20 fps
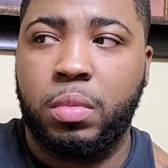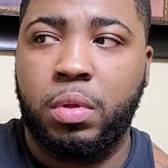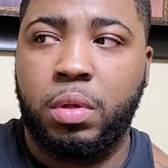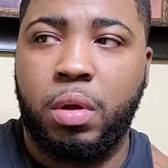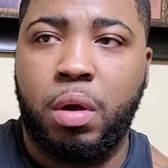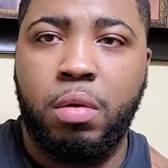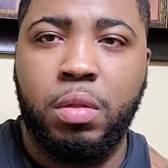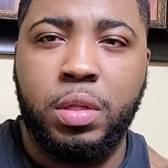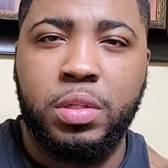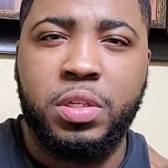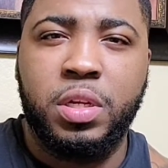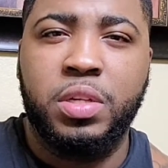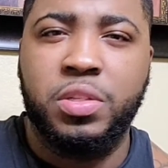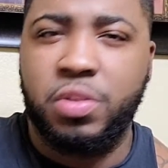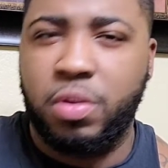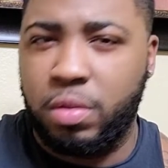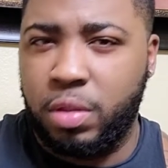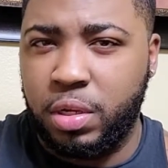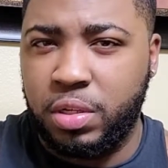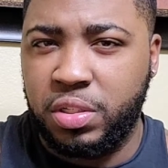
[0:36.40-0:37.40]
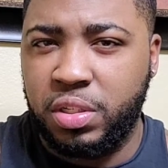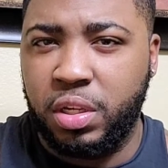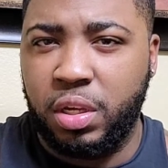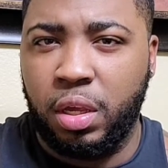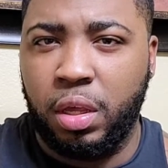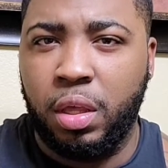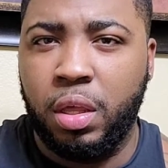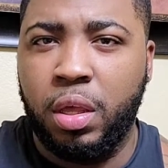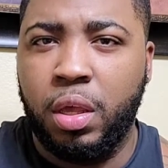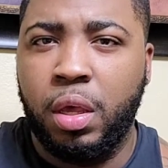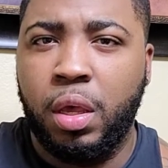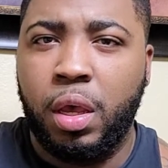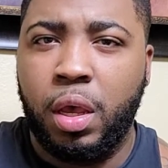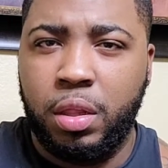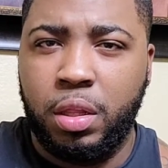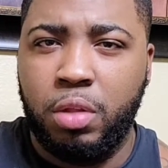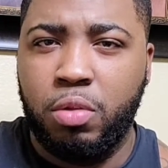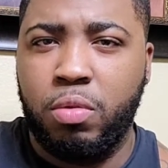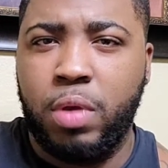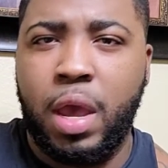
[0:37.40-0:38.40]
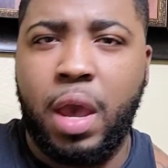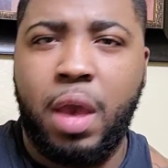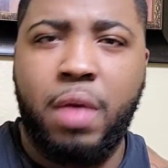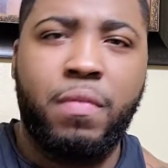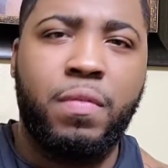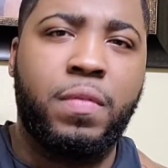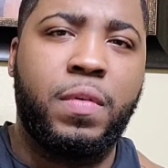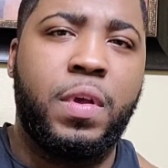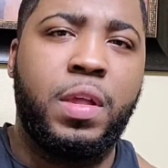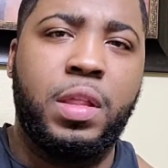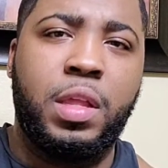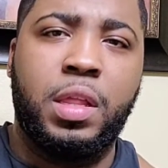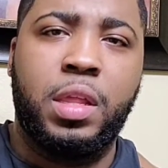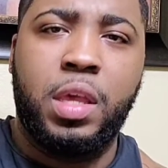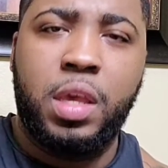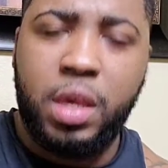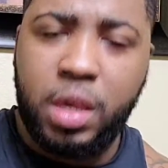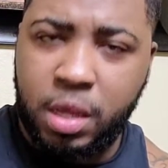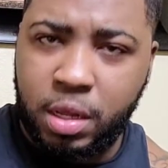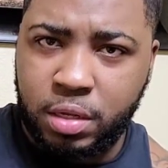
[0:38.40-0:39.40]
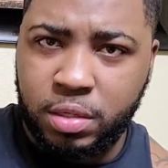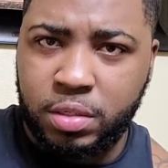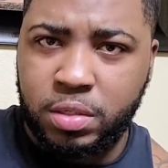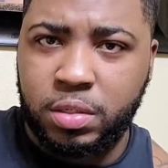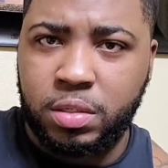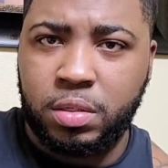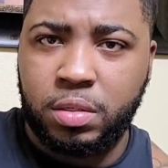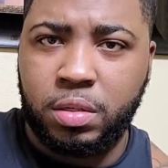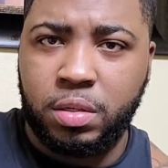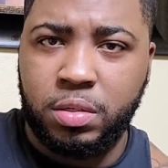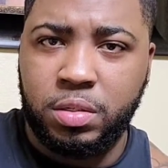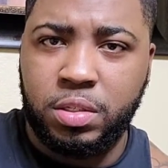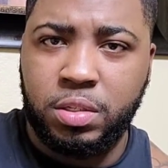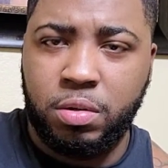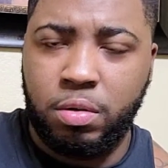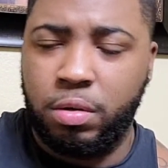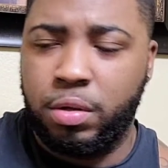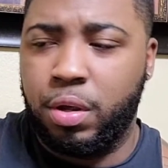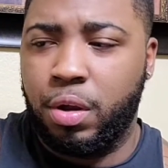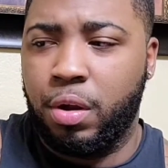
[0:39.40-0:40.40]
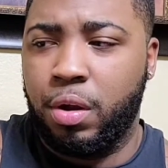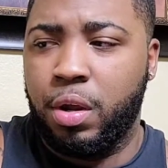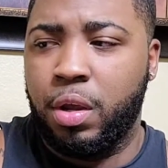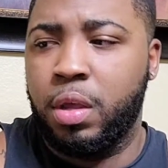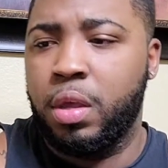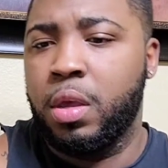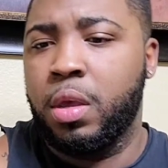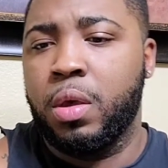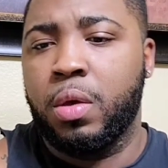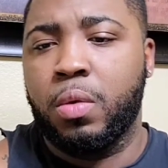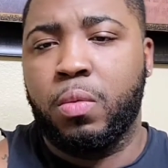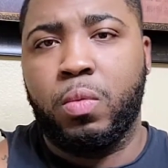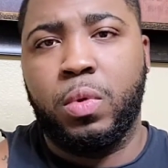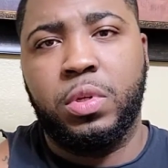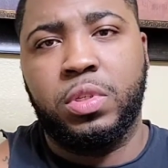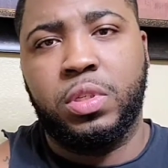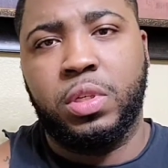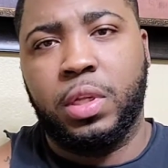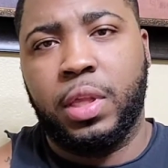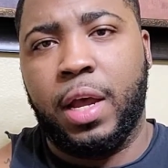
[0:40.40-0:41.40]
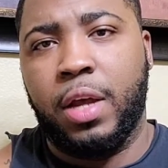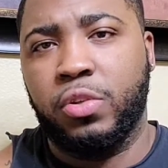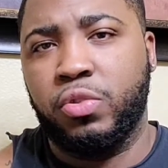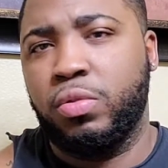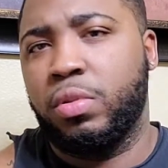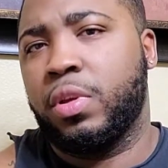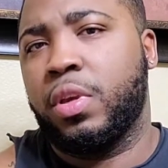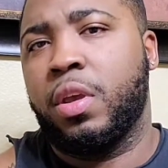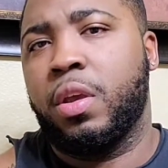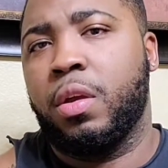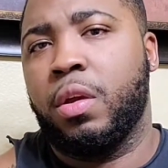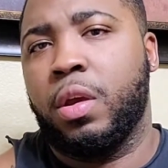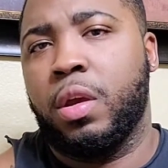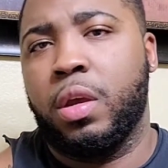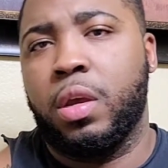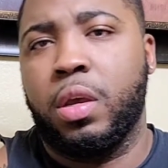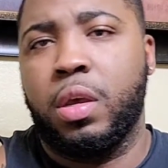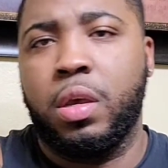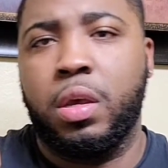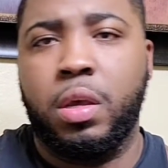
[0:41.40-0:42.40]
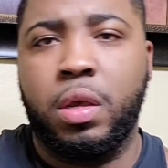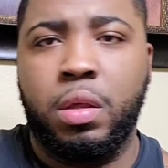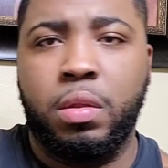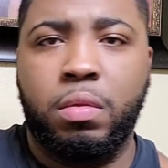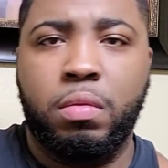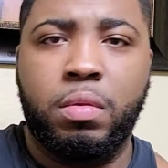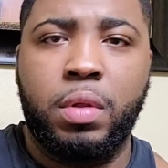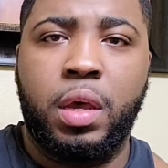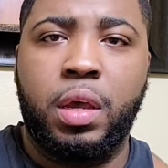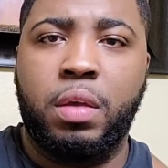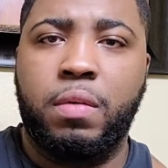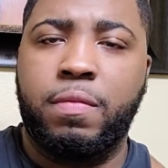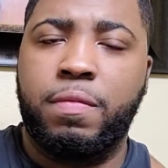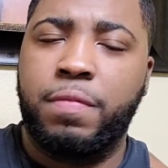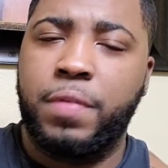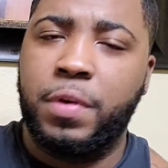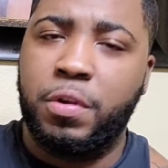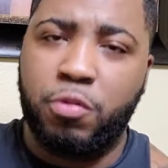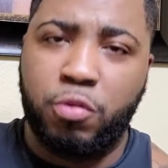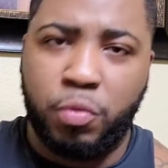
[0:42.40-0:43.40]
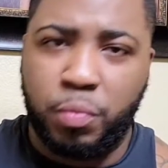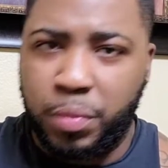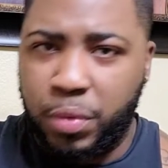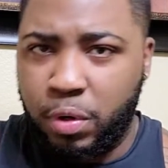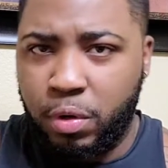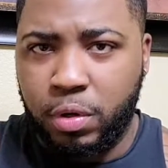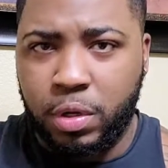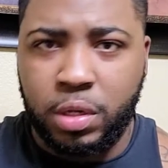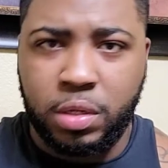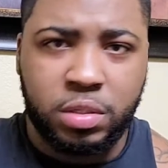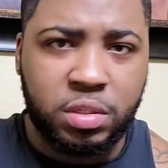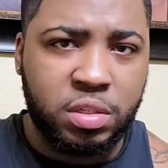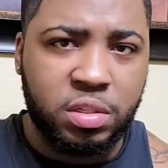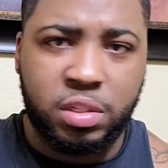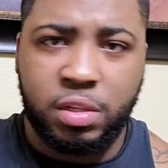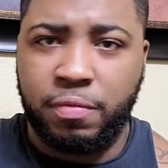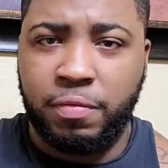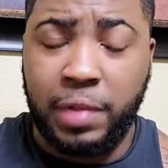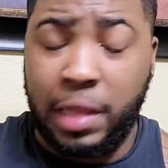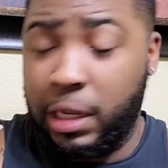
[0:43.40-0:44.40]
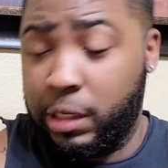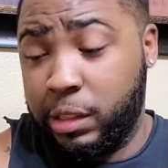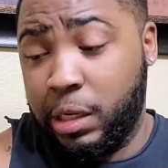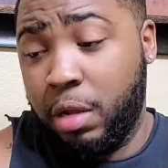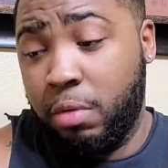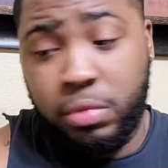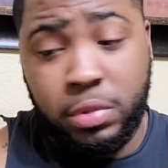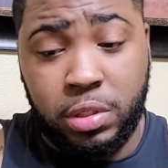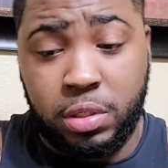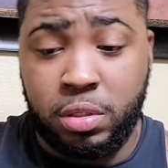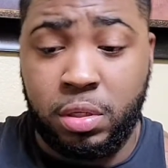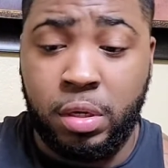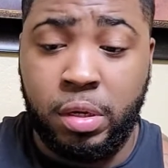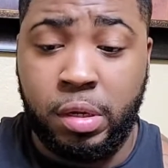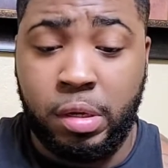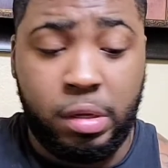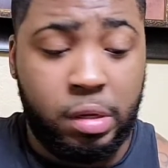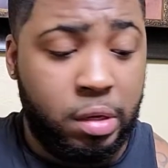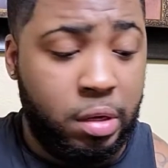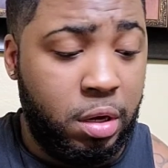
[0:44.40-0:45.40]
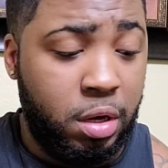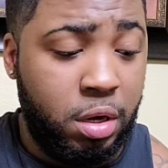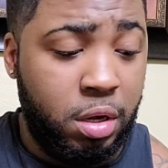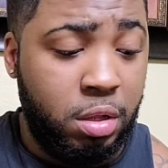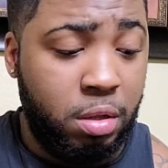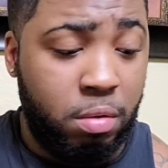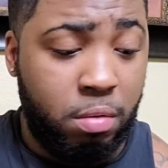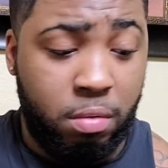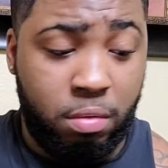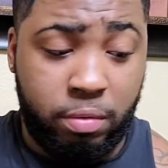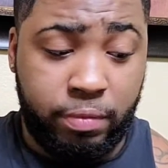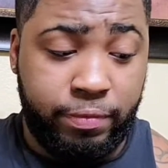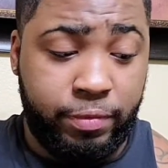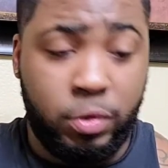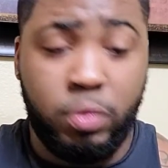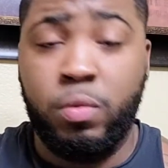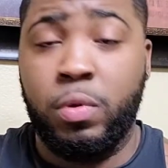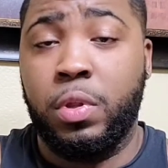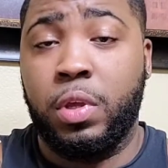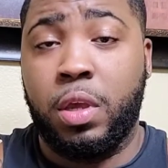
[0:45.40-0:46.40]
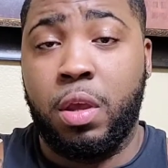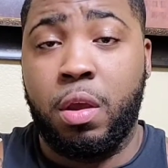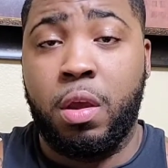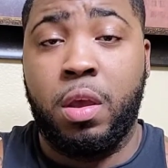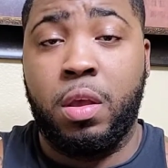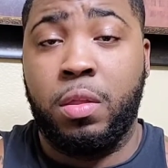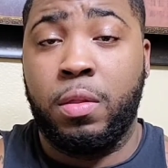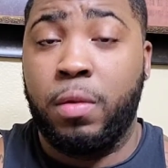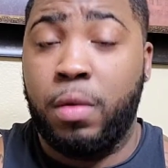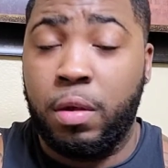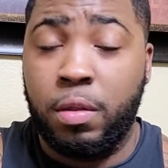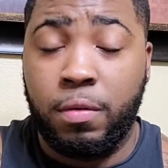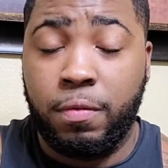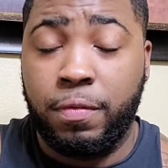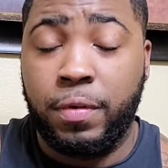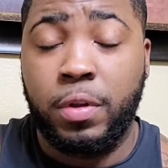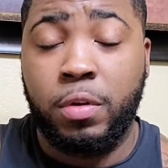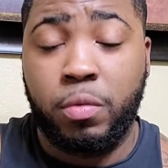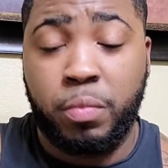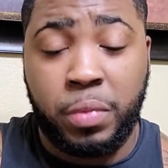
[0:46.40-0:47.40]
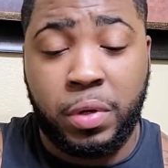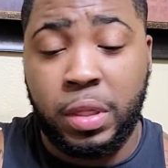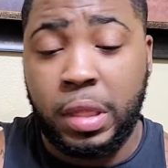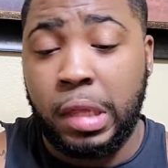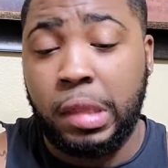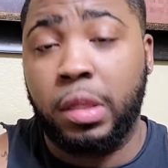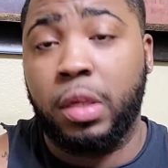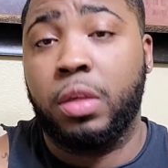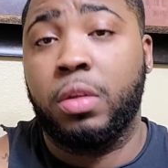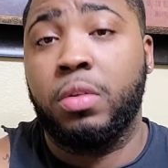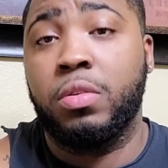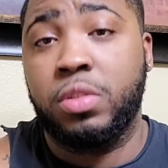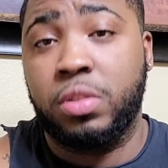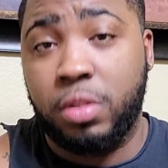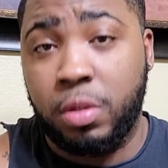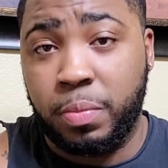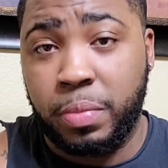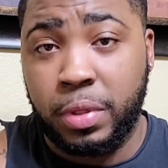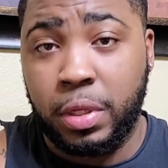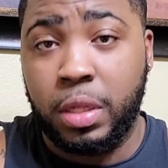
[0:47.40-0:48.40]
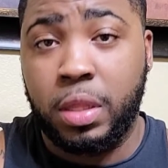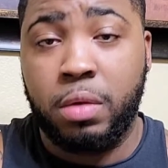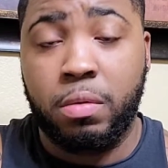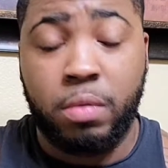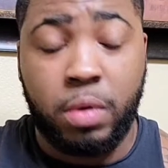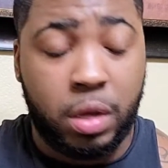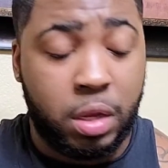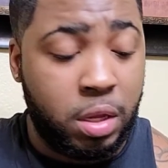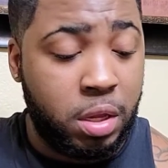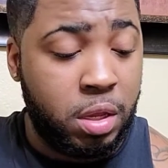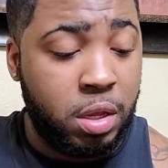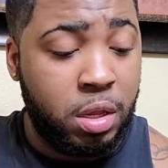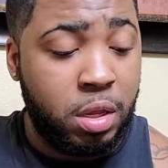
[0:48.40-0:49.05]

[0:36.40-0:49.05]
only to a certain extent. And then you have an enhanced concealed carry, which allows you to carry in like federal buildings and stuff like that, which, you know, if you want to carry in a federal building, I think you're stupid anyway,